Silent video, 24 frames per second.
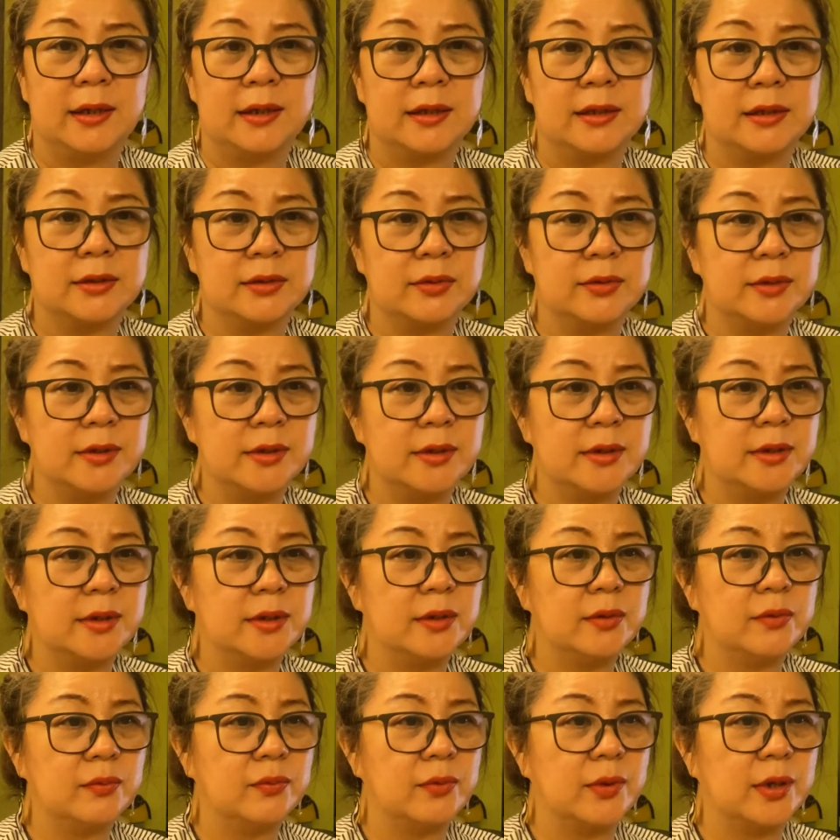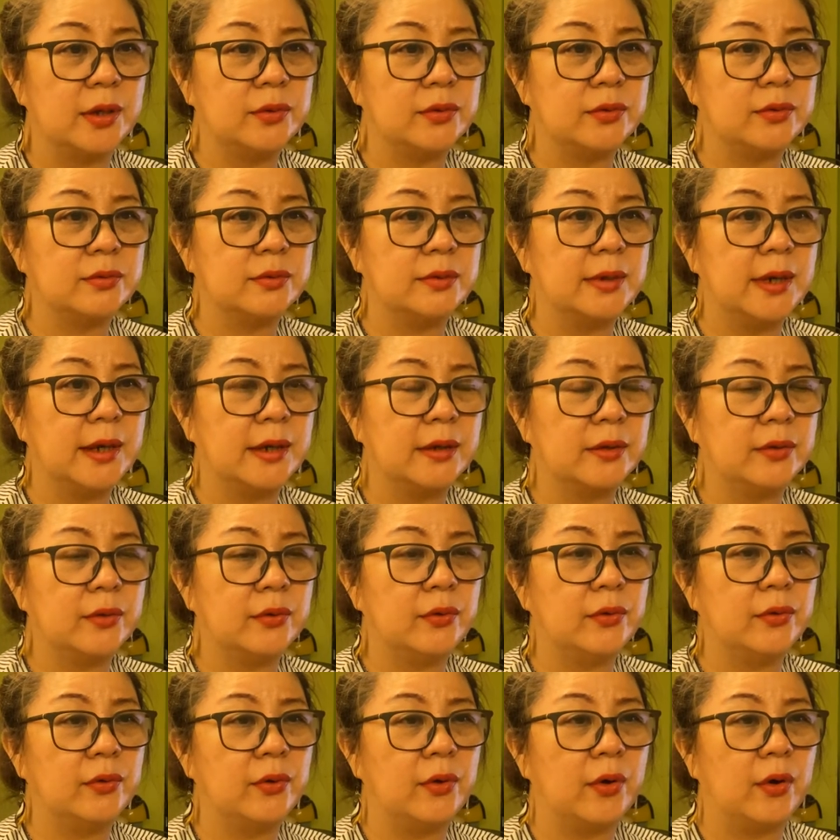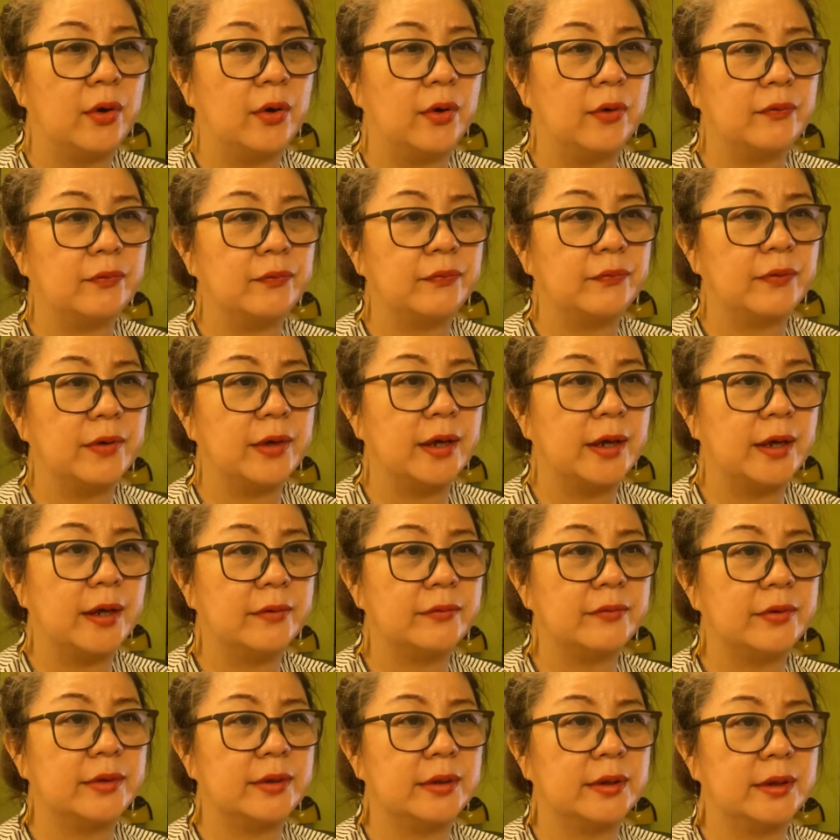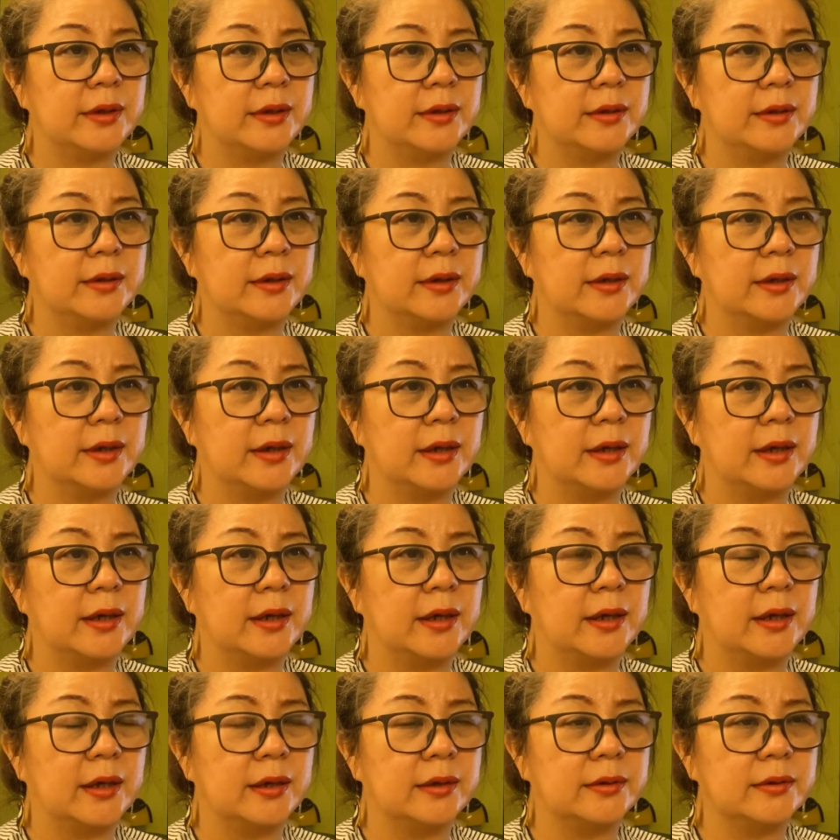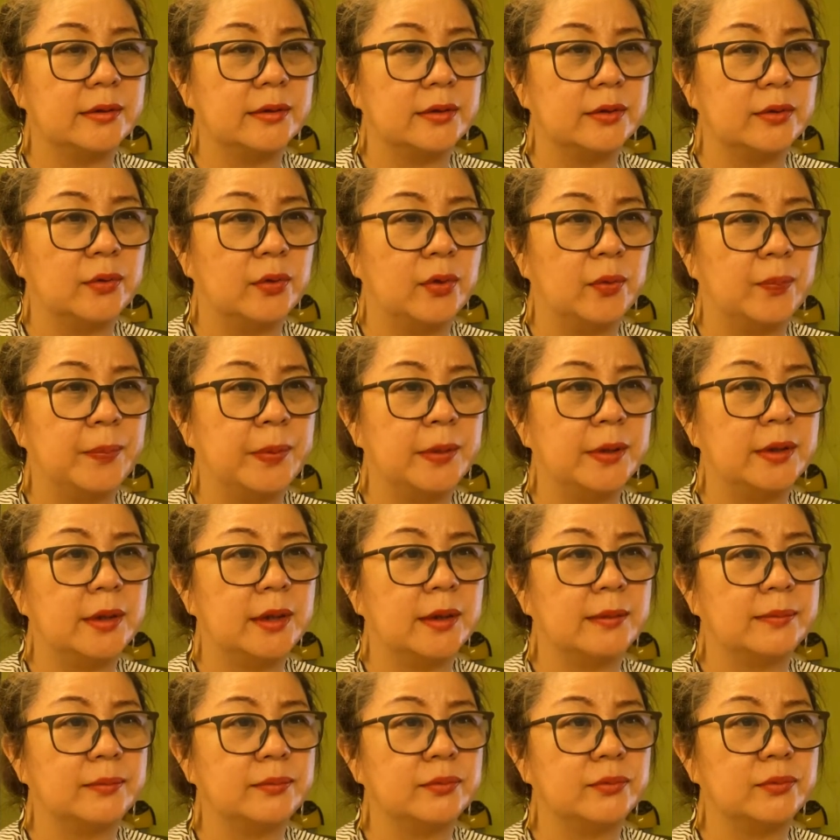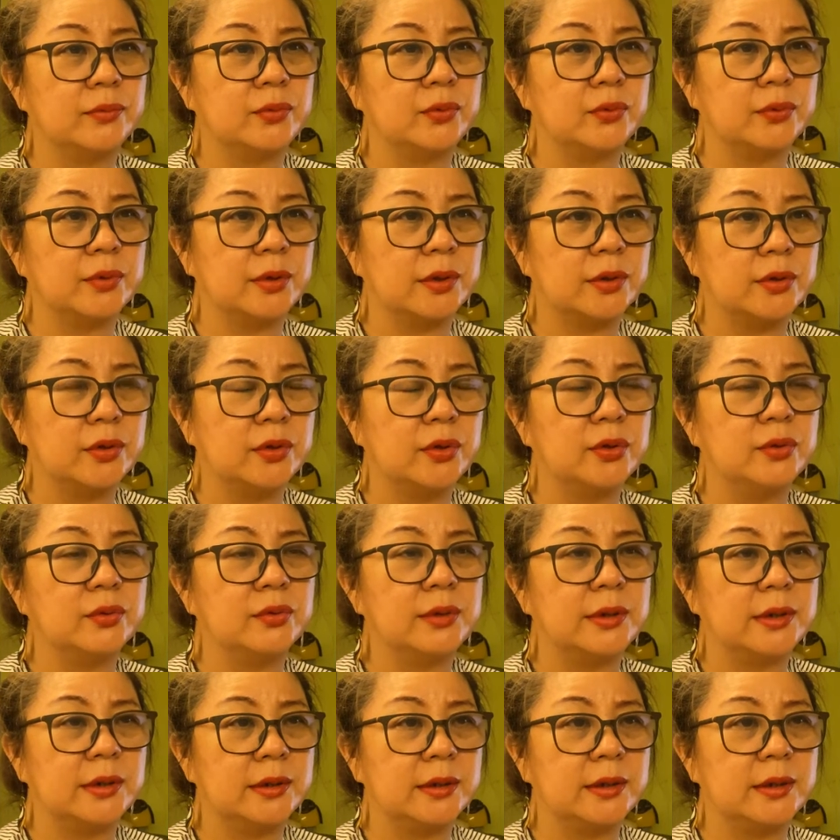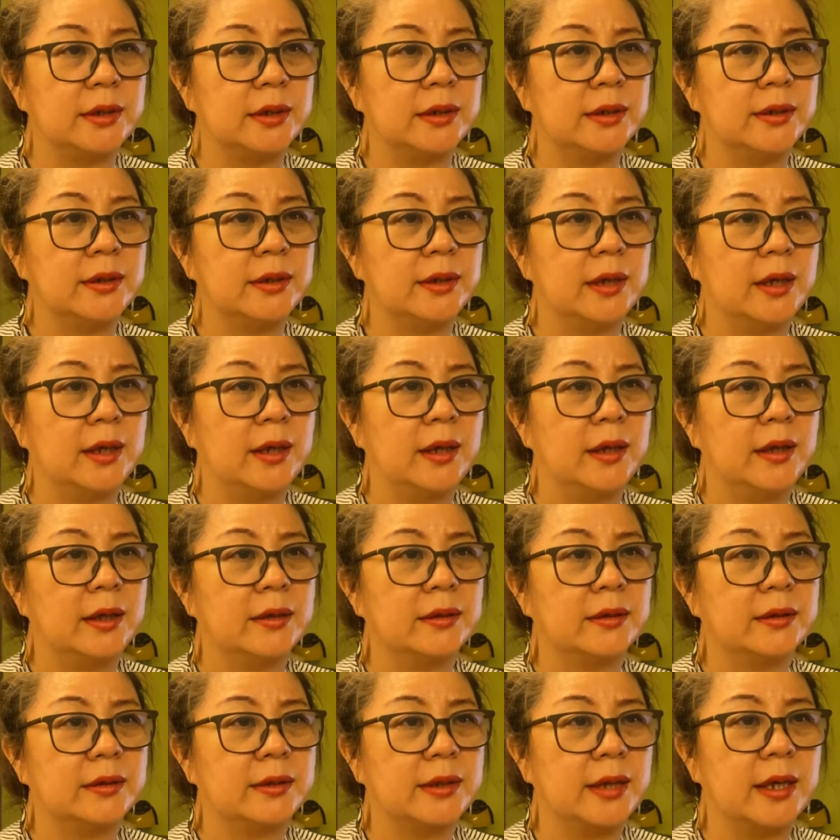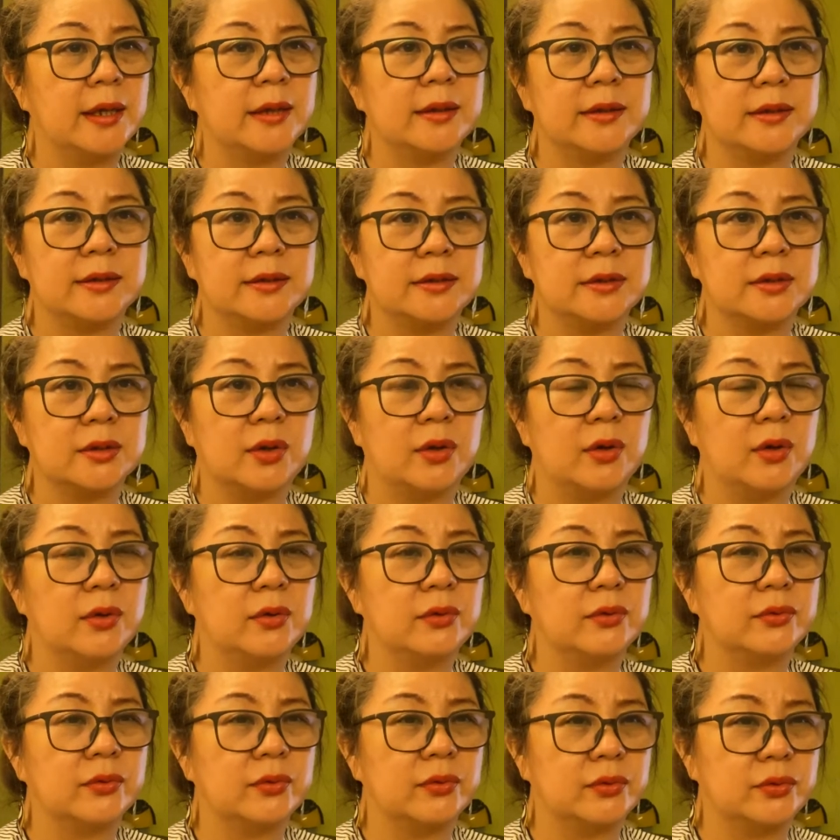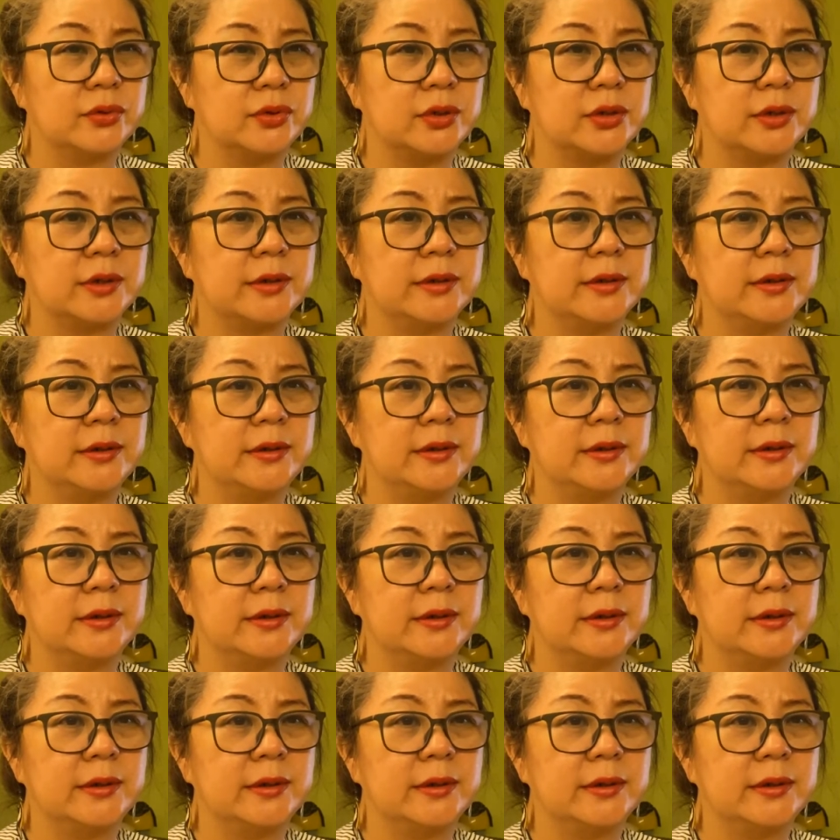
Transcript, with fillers: It's only thing when you let go of everything and open up to a new learning, that is called coaching